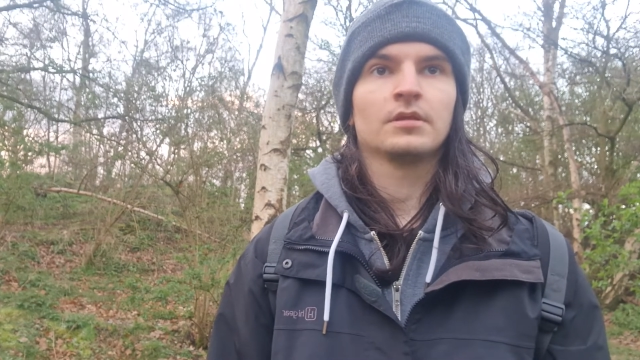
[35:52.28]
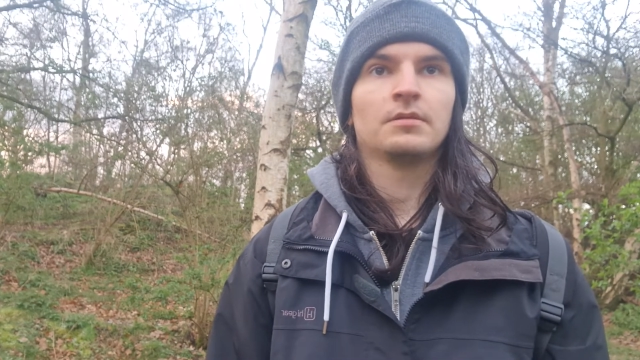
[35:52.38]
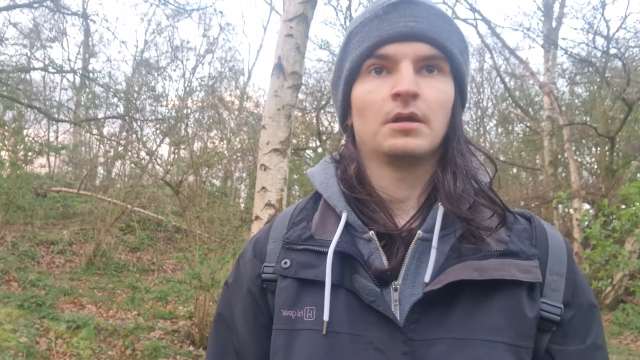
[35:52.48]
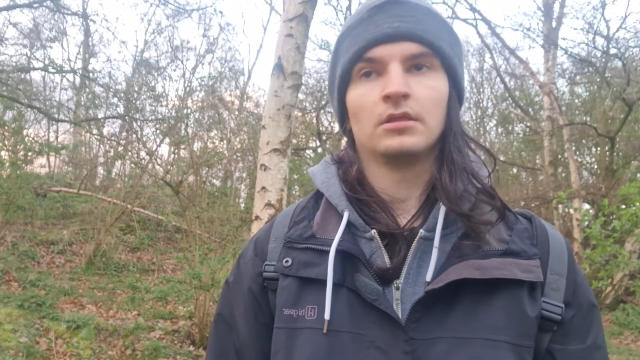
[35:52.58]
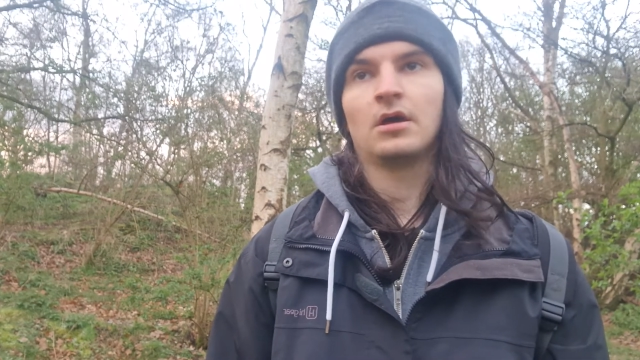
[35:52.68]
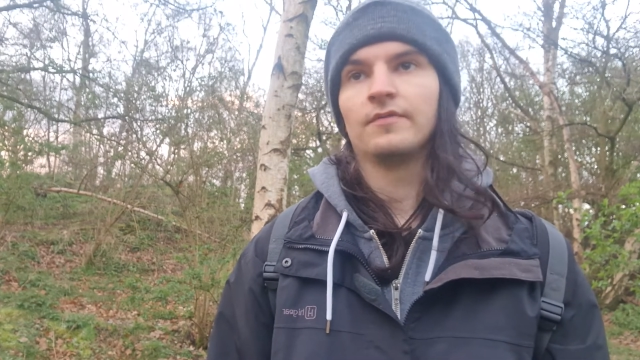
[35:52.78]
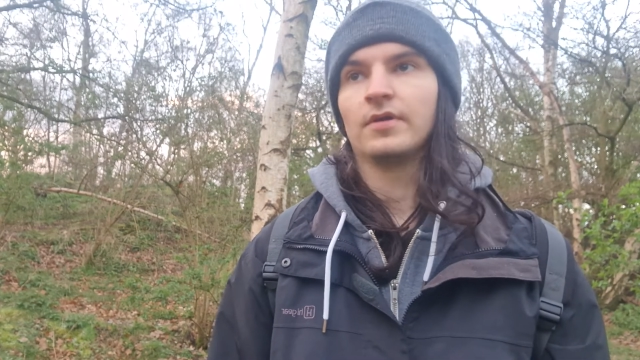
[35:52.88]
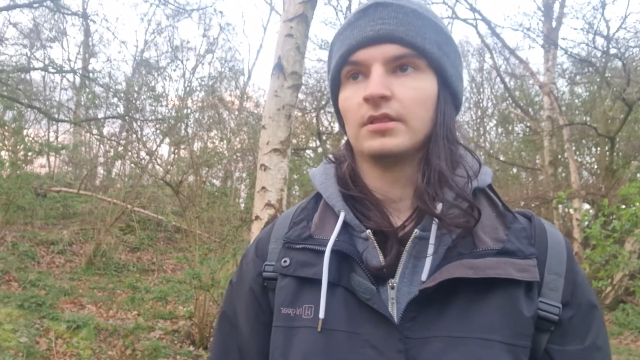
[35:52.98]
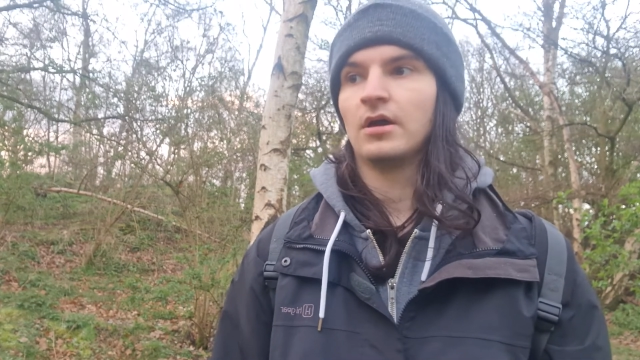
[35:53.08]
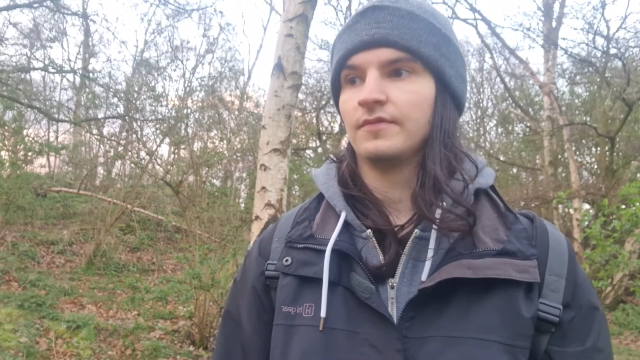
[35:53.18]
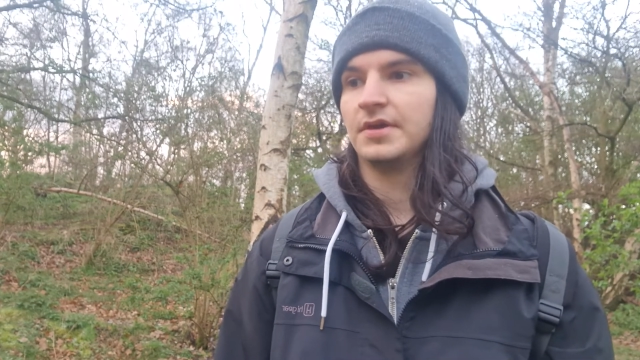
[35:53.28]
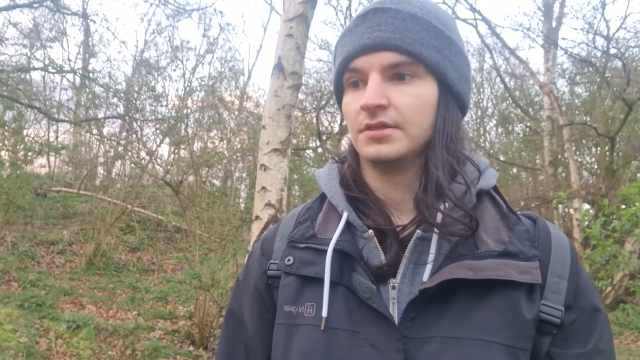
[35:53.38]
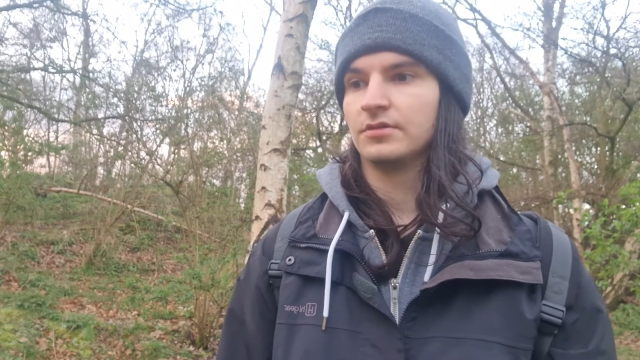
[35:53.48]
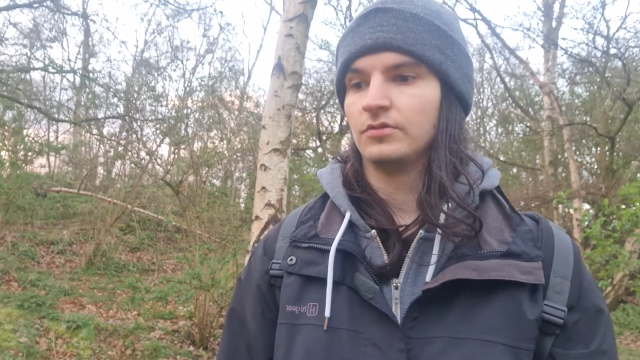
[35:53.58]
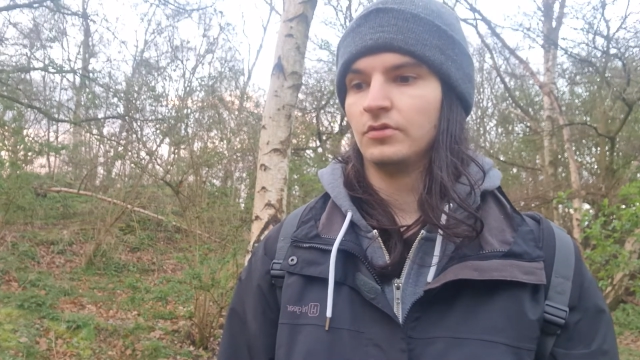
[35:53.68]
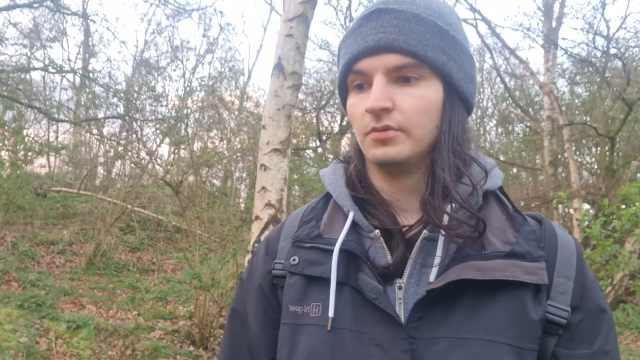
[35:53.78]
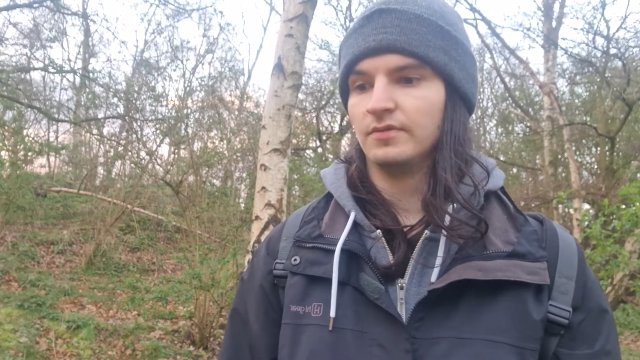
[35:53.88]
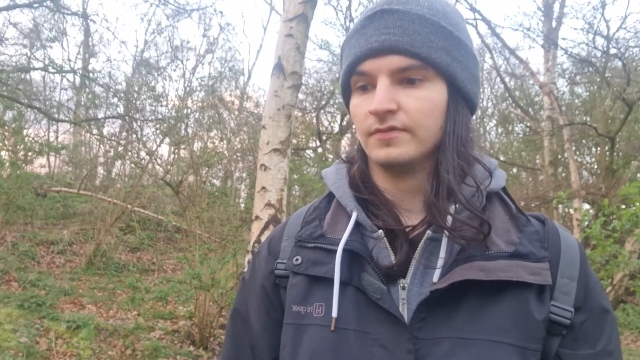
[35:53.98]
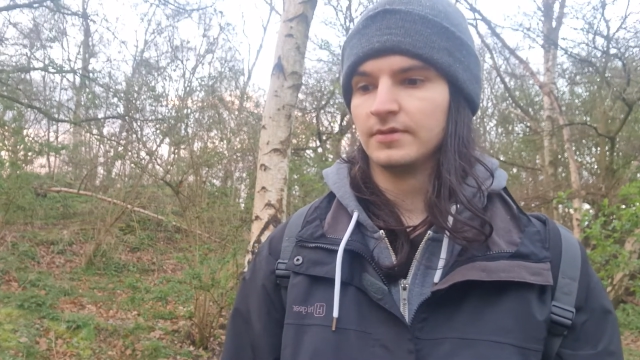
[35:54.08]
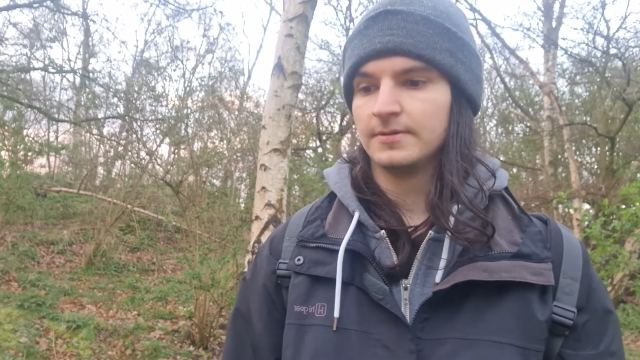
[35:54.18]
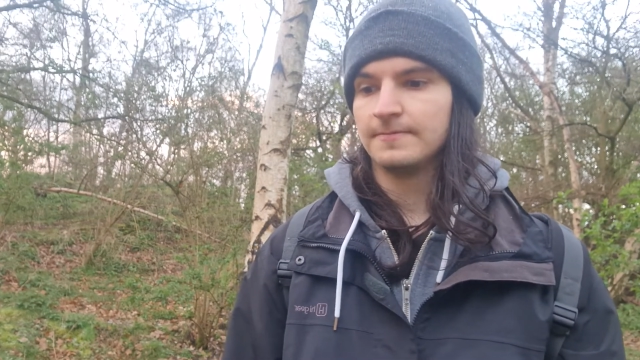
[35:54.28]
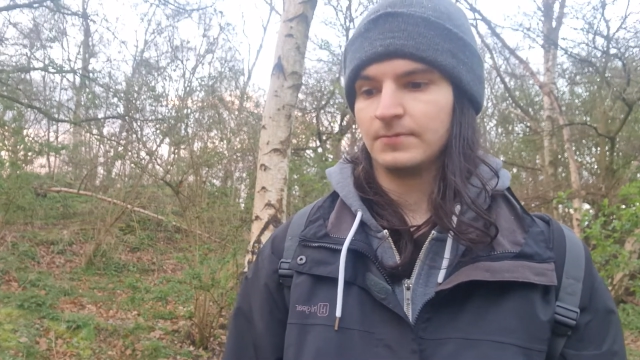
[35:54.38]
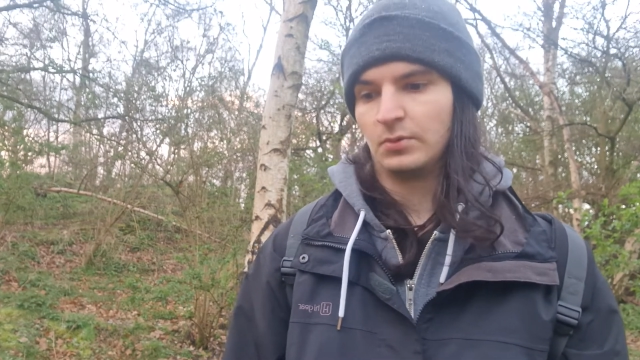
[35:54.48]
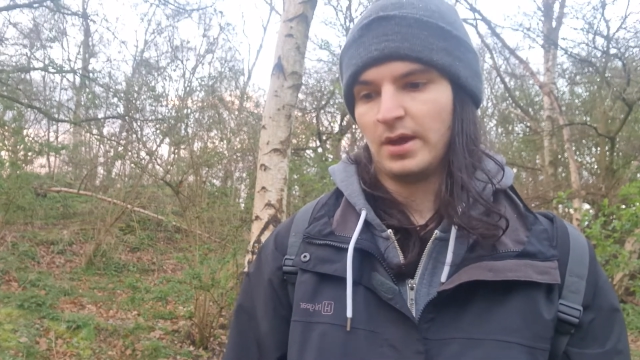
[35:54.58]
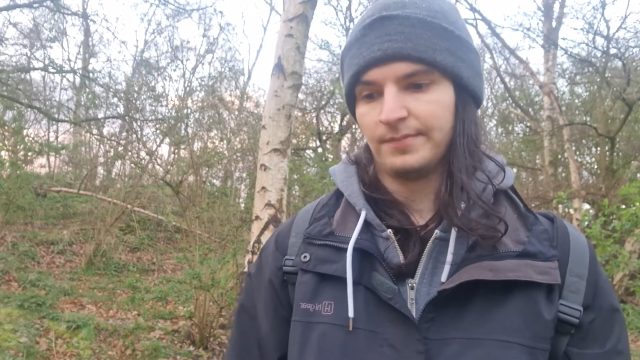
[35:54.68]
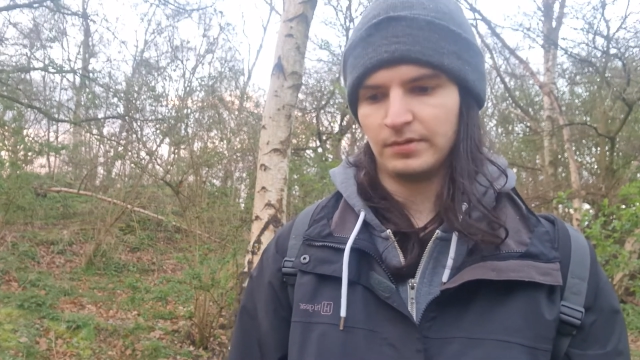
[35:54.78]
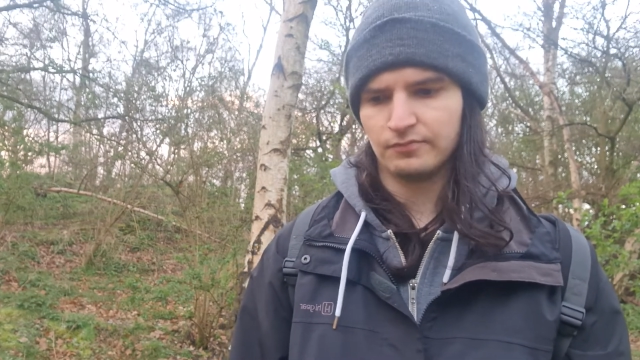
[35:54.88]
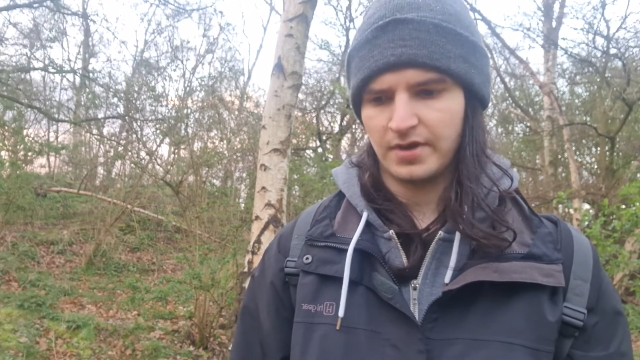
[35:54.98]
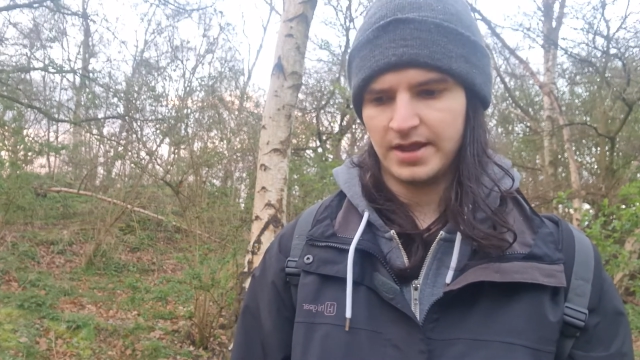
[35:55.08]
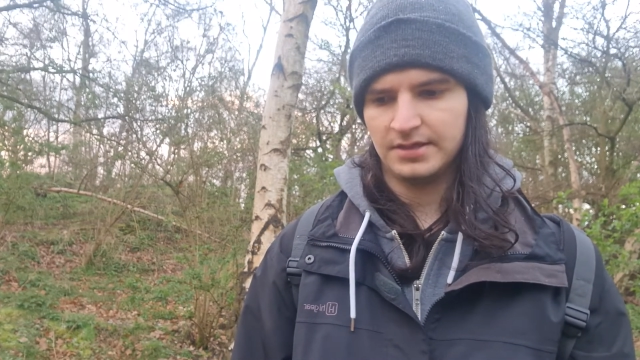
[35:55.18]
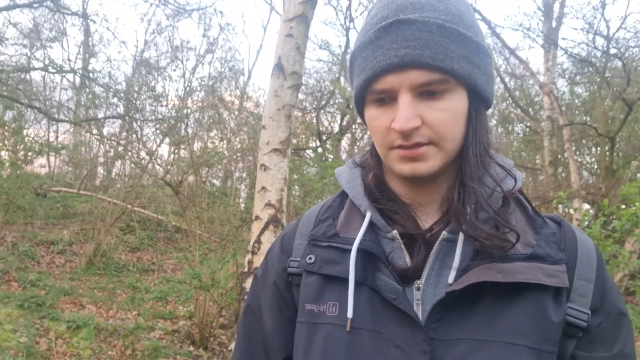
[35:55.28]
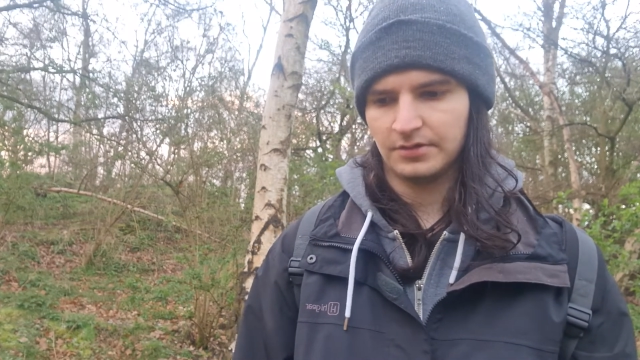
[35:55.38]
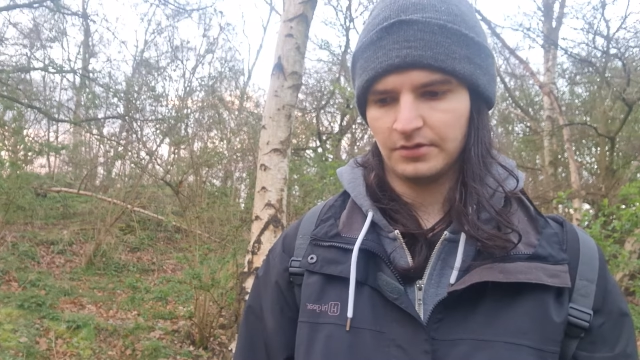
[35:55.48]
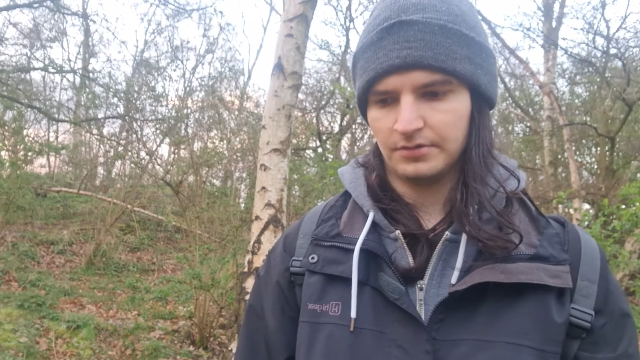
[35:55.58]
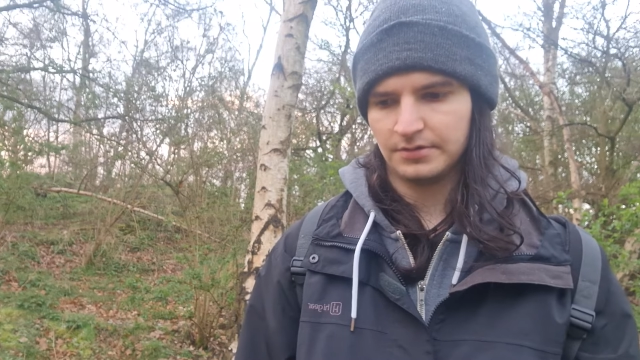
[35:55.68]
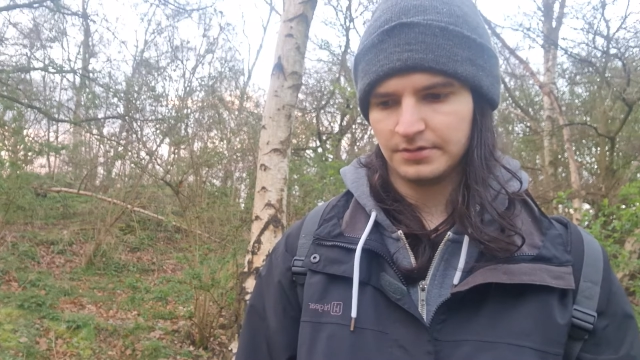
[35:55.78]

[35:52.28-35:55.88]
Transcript: A lot of it is to do with the way I've been raised. So,